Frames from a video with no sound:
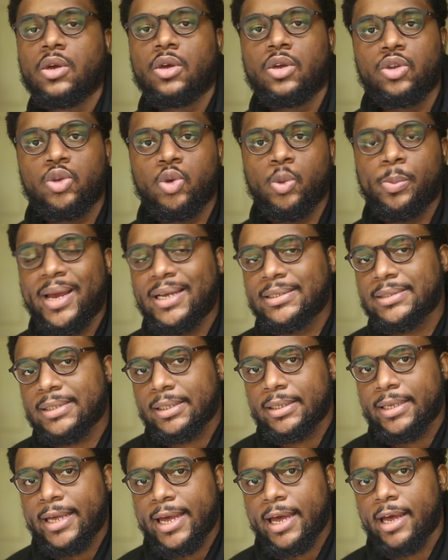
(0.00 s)
you
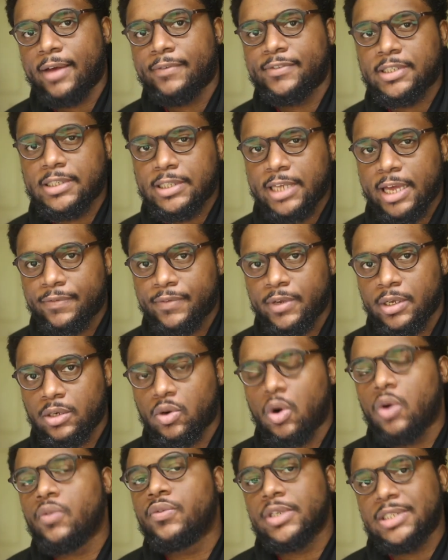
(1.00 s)
basically have
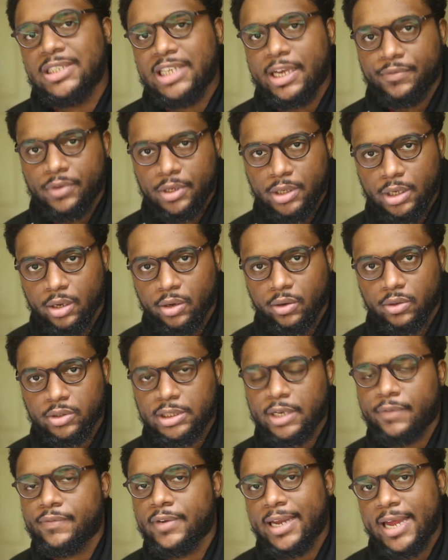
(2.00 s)
over 7 years,
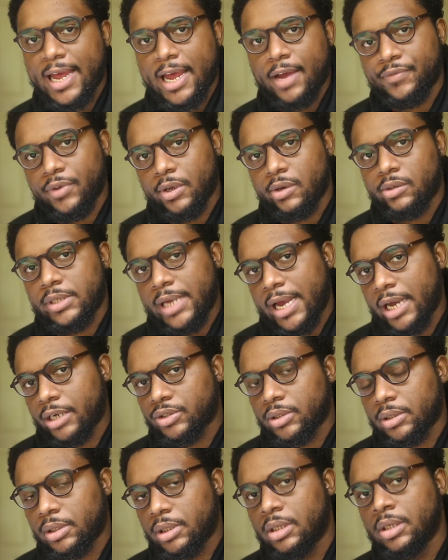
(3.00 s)
7.5 years
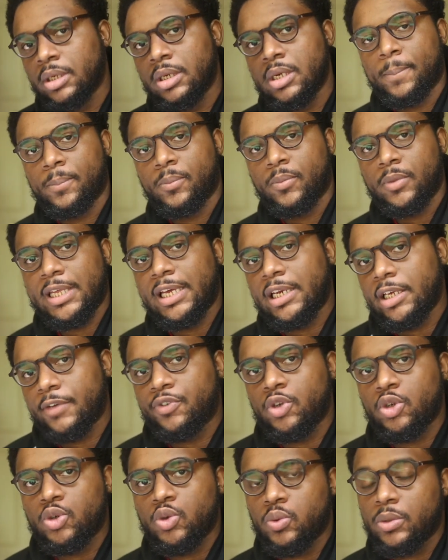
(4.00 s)
actually, that if
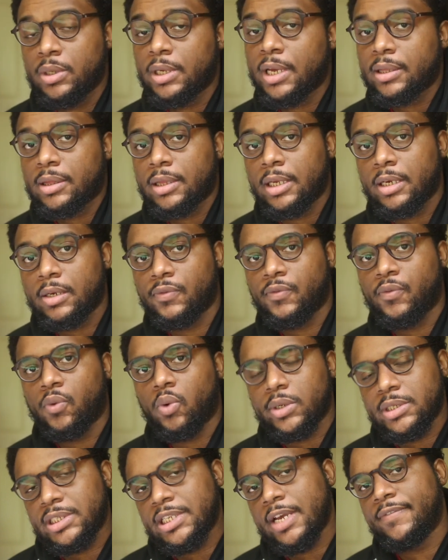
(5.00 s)
you do nothing for
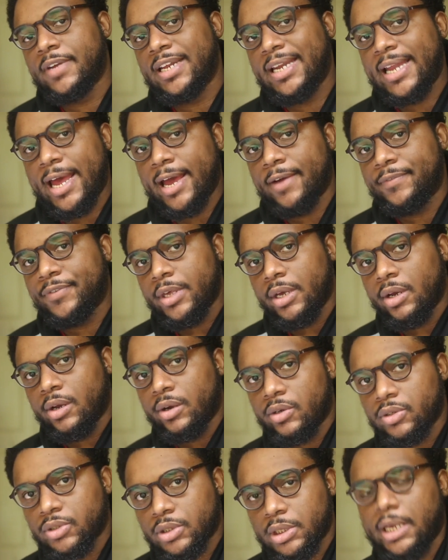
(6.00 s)
7.5
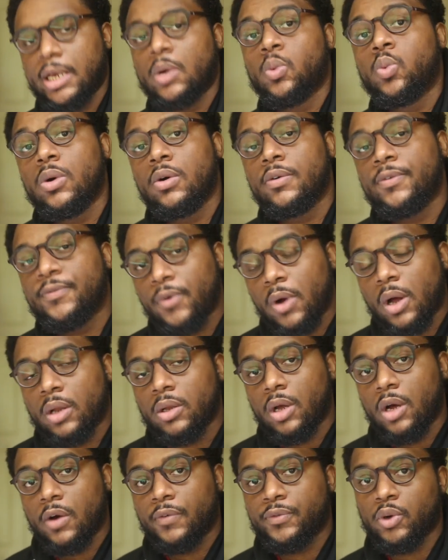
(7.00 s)
years, it will fall
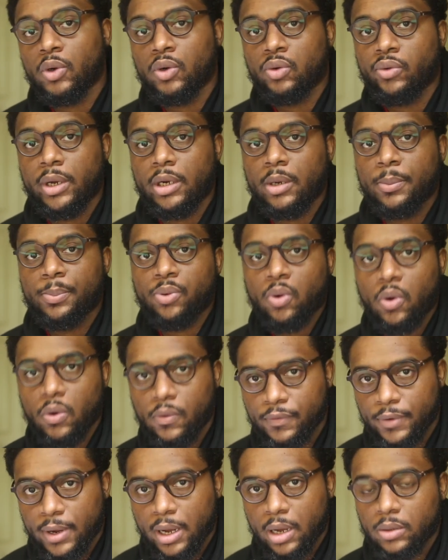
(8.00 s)
off your credit
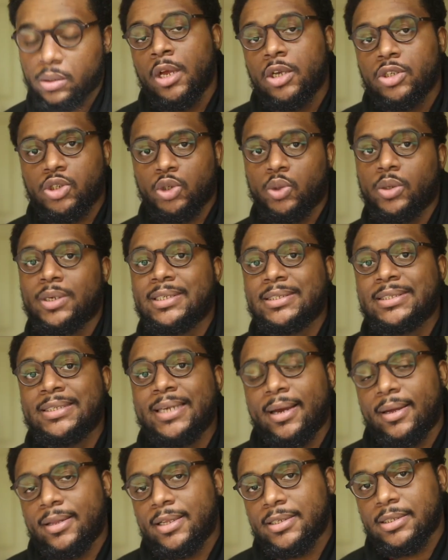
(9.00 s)
profile. So you can see
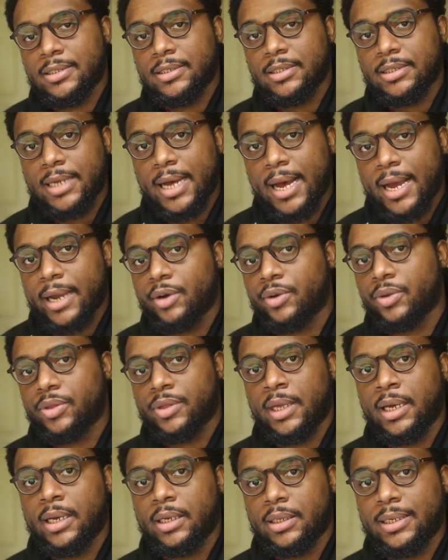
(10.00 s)
how this entire
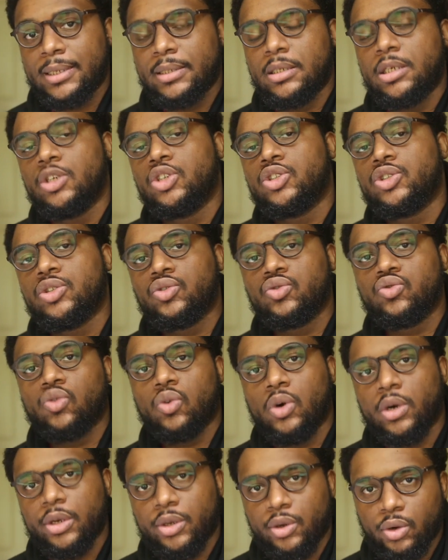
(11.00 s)
thing can
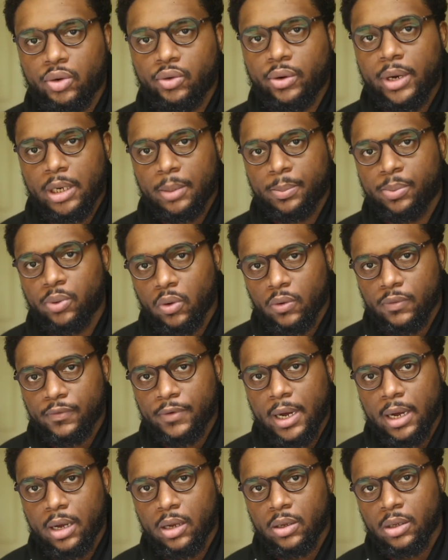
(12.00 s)
destroy your credit
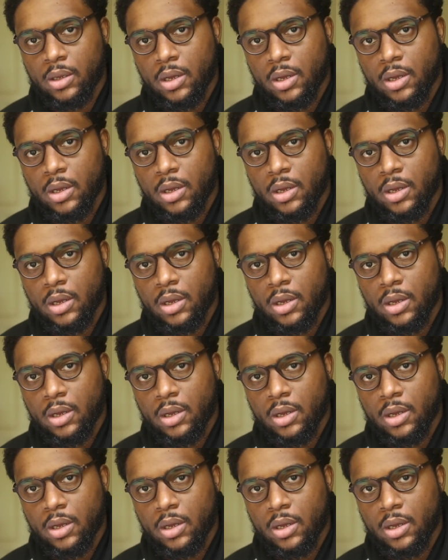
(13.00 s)
profile.